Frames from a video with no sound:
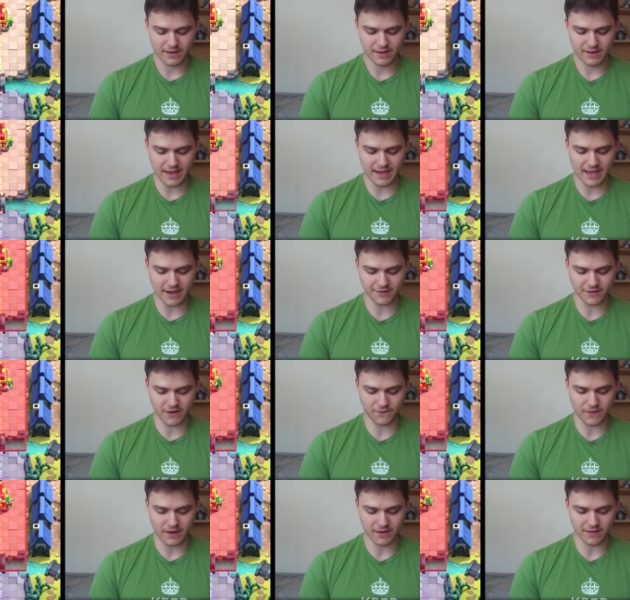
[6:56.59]
Dang, he actually
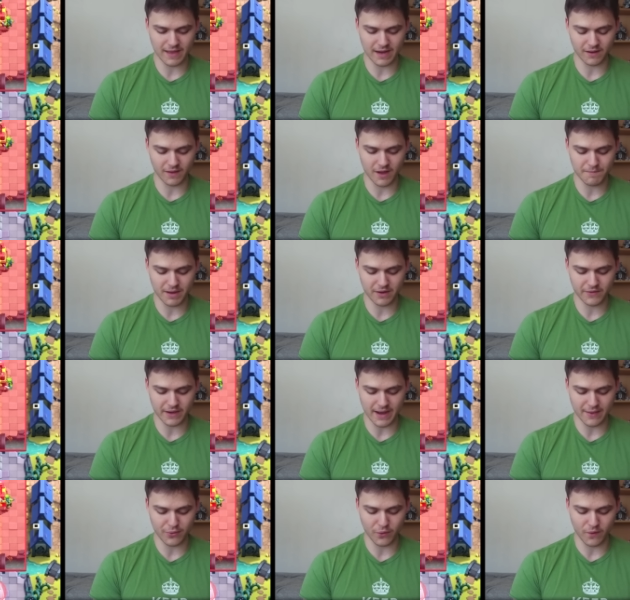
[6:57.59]
defended that a lot better than
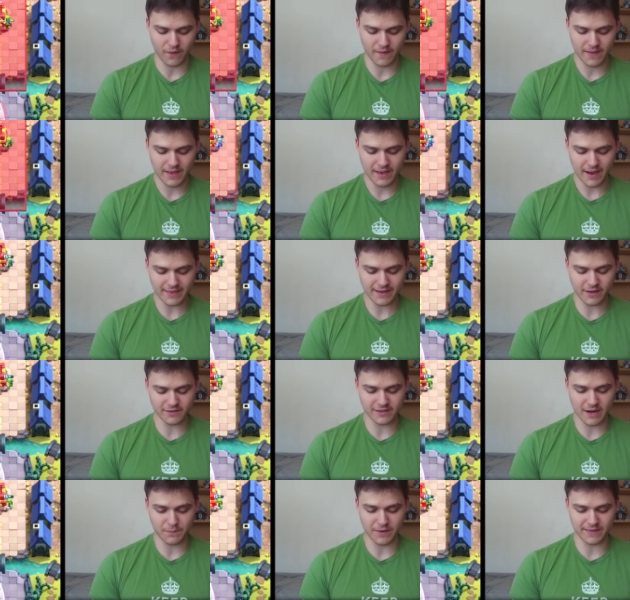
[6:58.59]
I thought. I think I'll
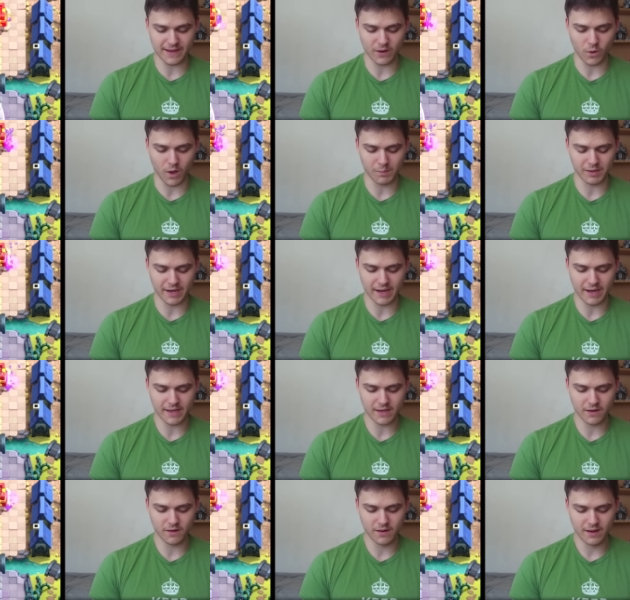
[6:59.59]
set up with the Goblin Hut
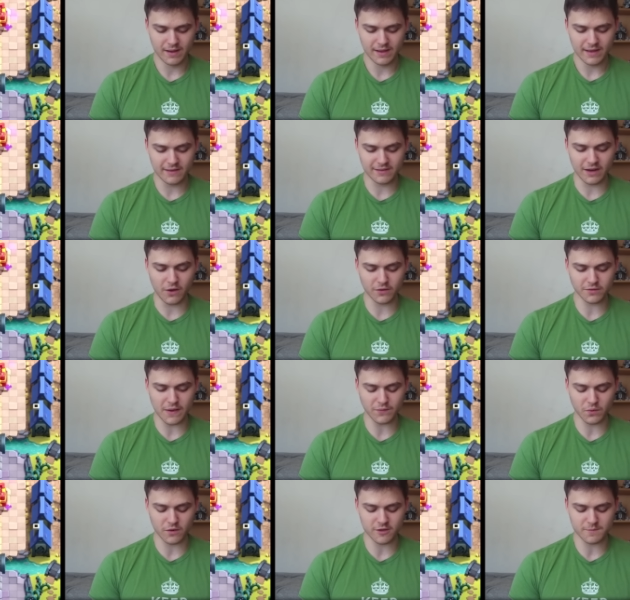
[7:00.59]
here. He's going to also have
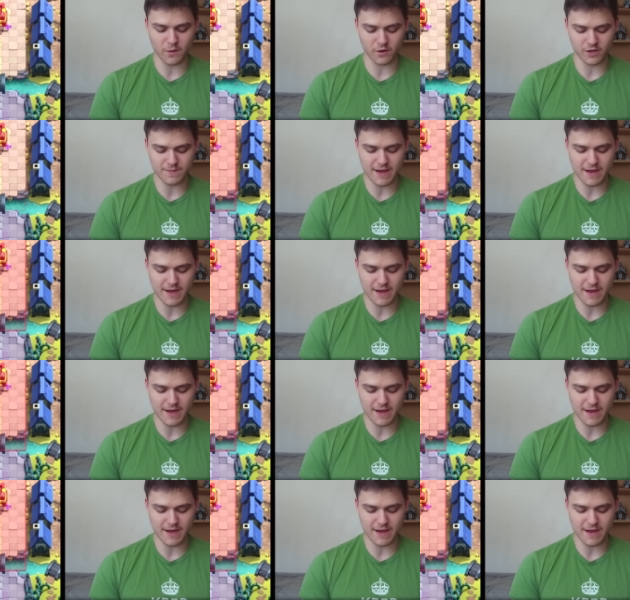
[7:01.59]
to respond to my